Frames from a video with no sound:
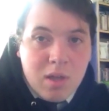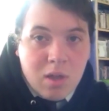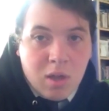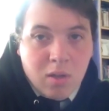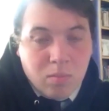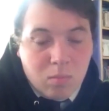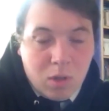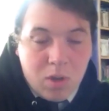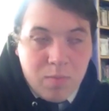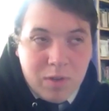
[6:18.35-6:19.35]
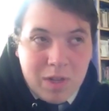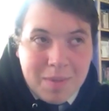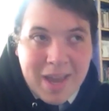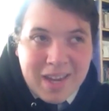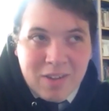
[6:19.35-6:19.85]
to hopefully
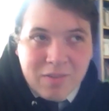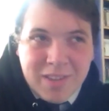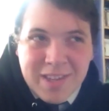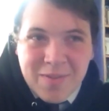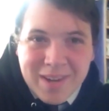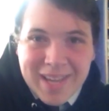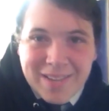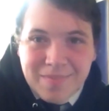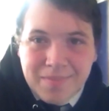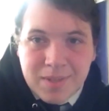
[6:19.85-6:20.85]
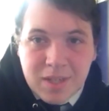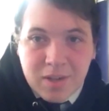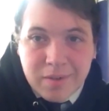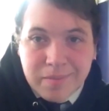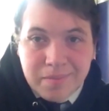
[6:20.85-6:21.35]
be heading off to uni,
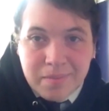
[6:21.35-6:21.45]
so